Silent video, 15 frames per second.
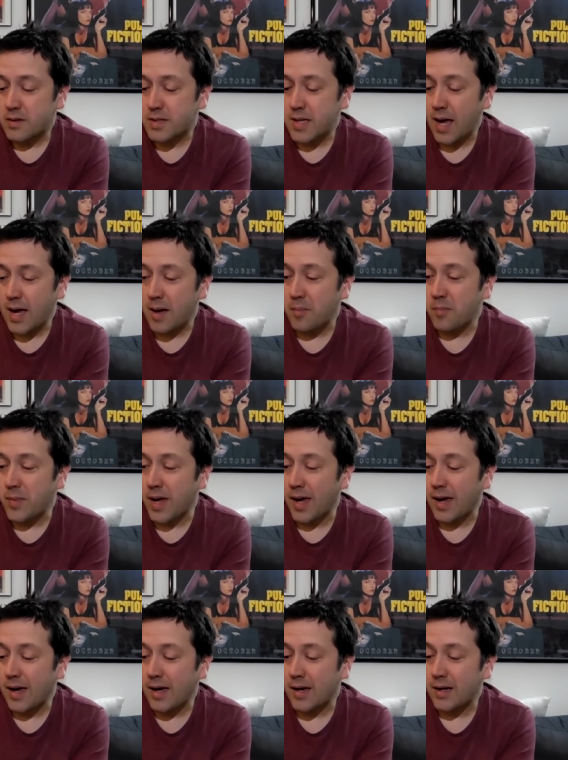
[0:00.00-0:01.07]
Sam
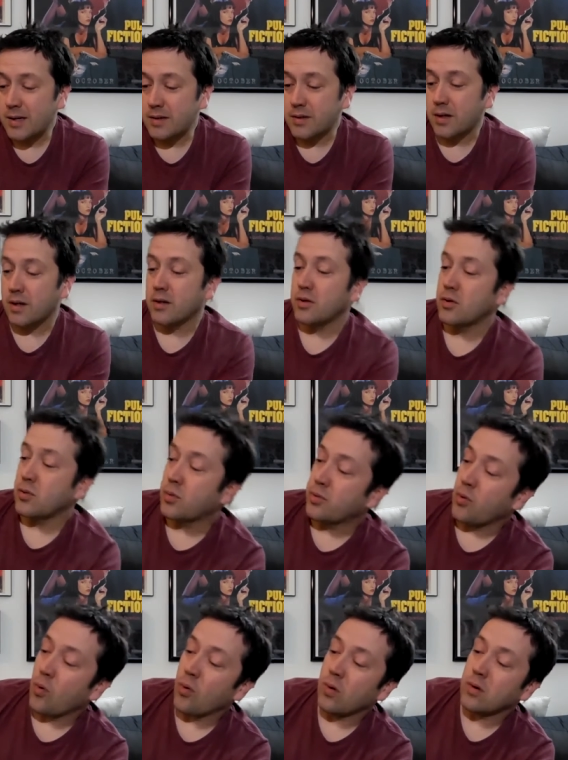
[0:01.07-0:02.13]
and New
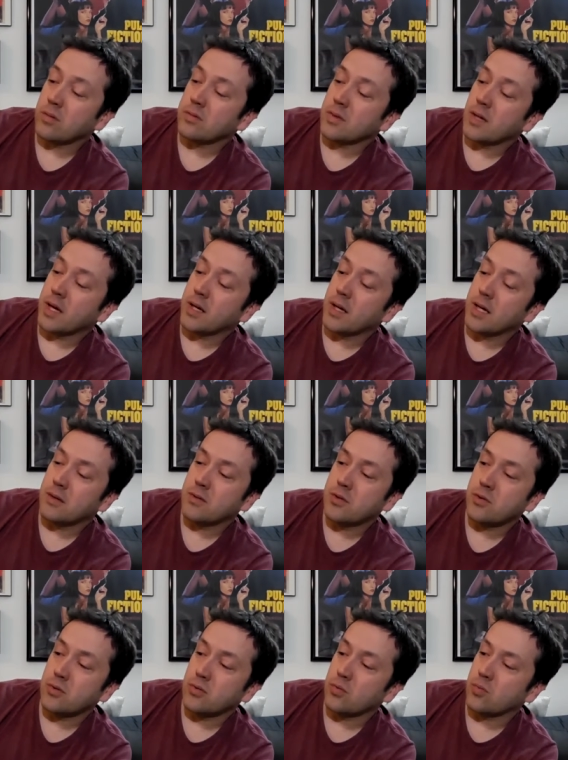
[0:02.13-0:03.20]
Thor like
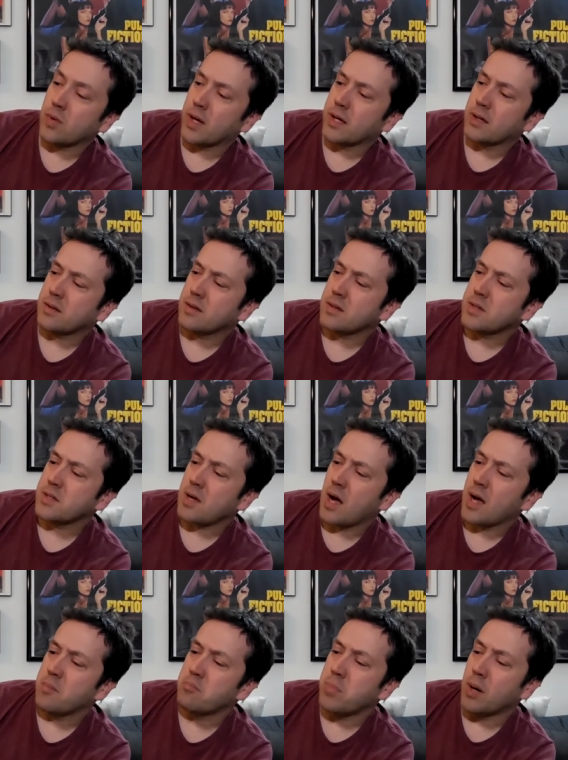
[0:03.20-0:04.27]
into like this
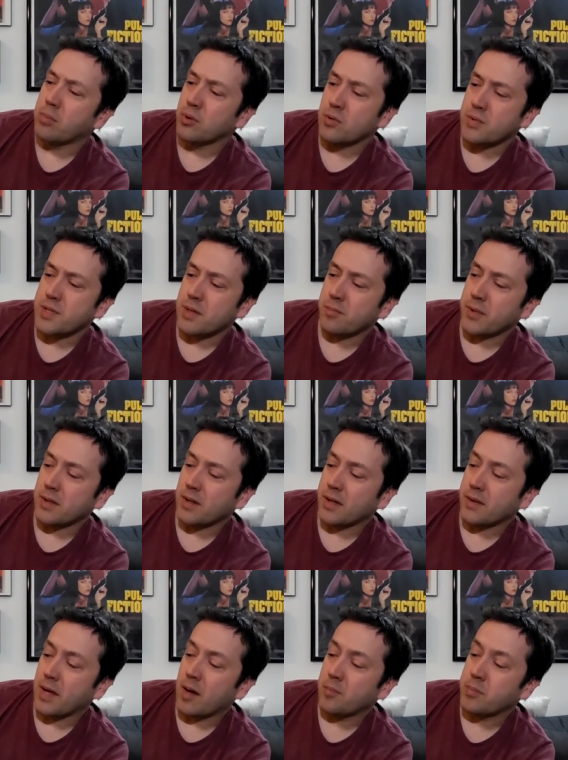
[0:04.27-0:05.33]
time bubble or something
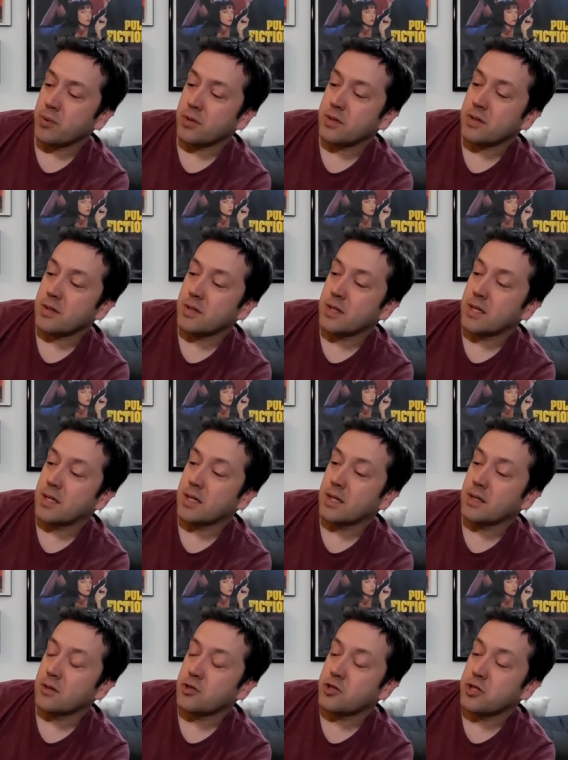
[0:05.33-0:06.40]
like that. But
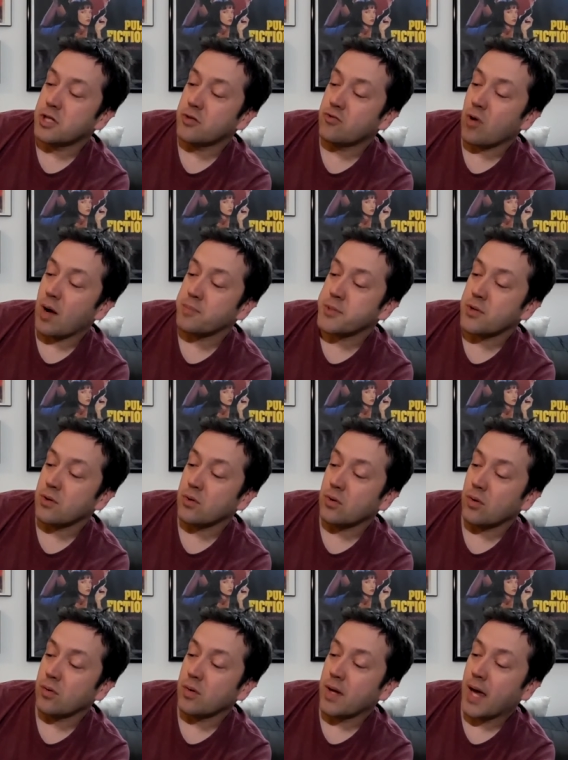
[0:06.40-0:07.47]
she drops
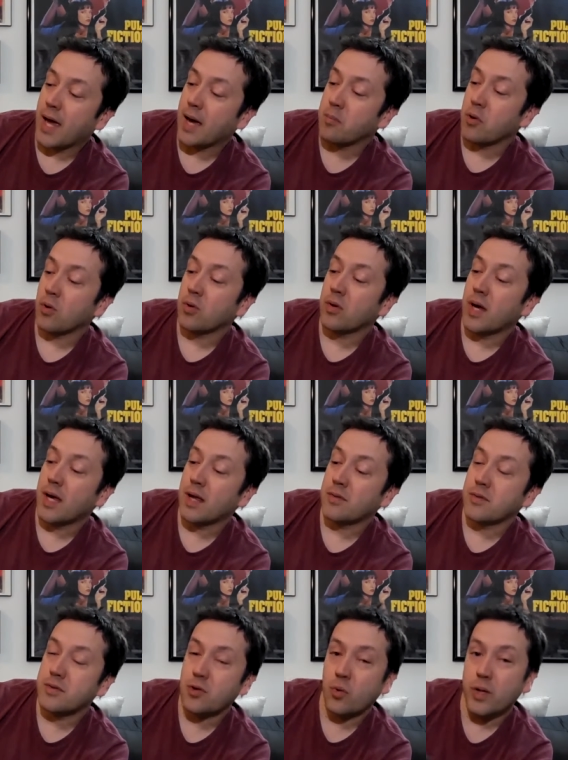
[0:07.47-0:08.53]
her hammer
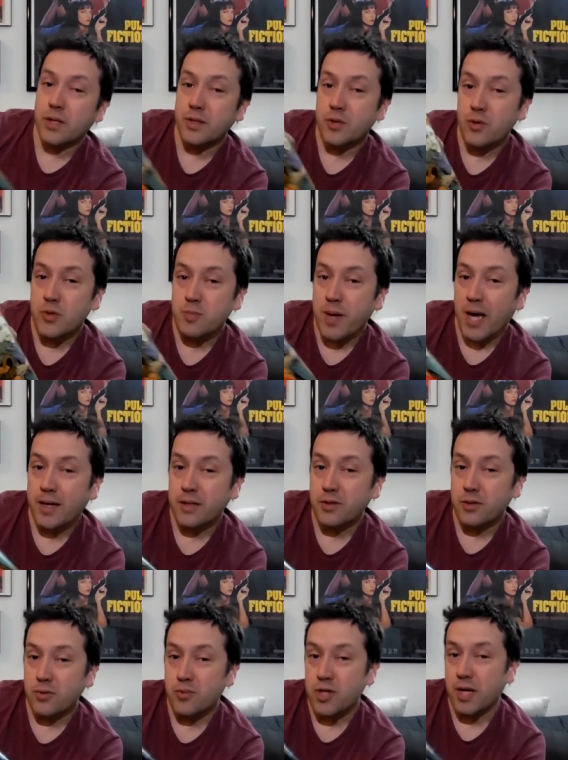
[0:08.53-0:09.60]
and quickly turns back
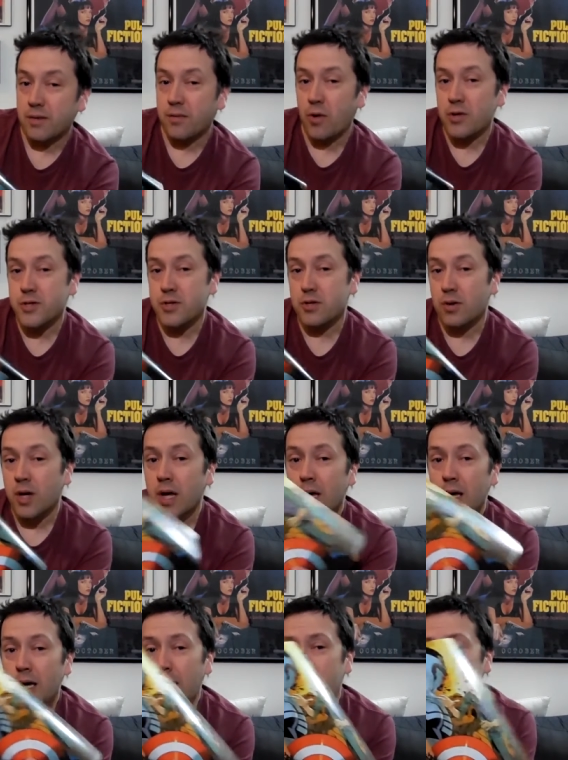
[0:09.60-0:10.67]
into Jane Foster.
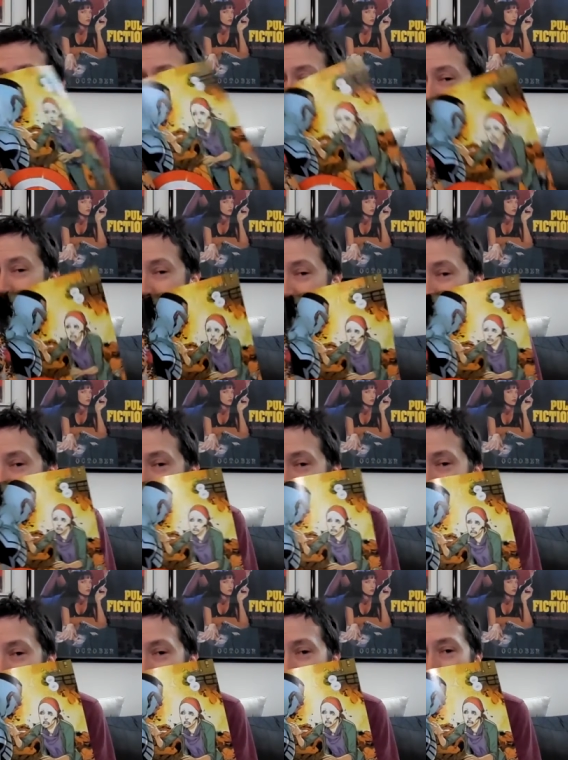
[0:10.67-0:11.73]
And if those of you who
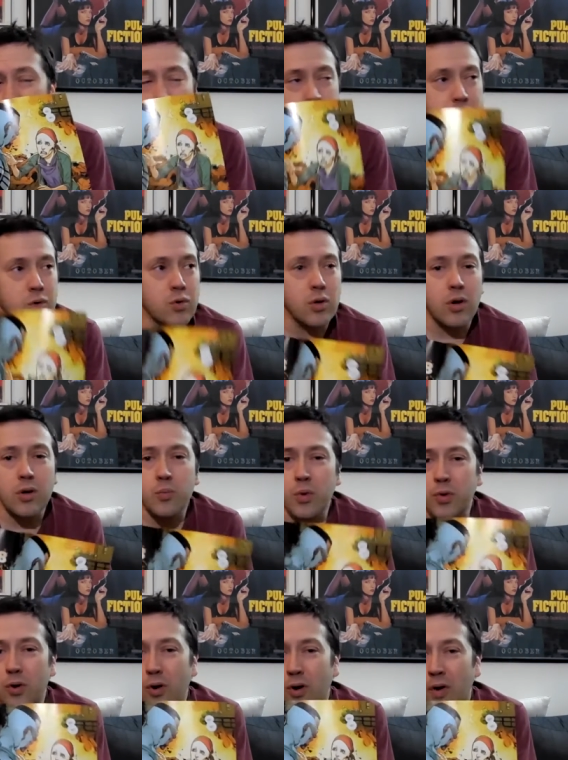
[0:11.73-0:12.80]
aren't aware of what's going on
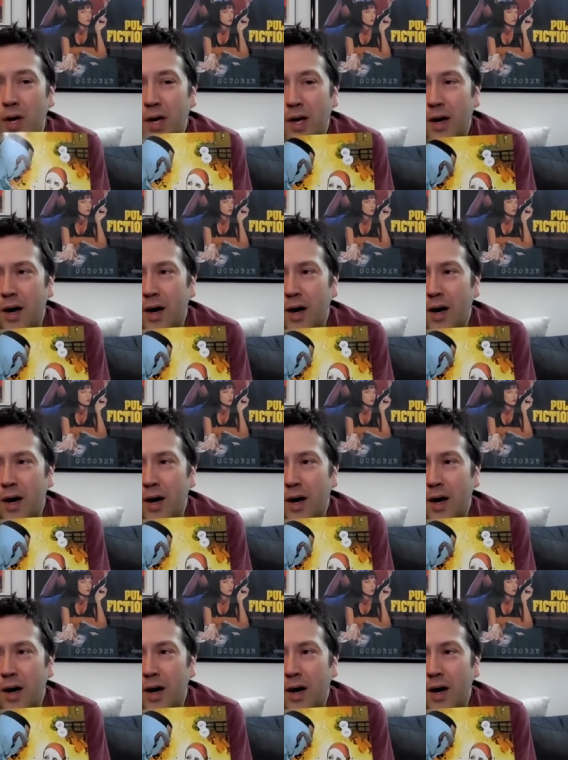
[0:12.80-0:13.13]
with her,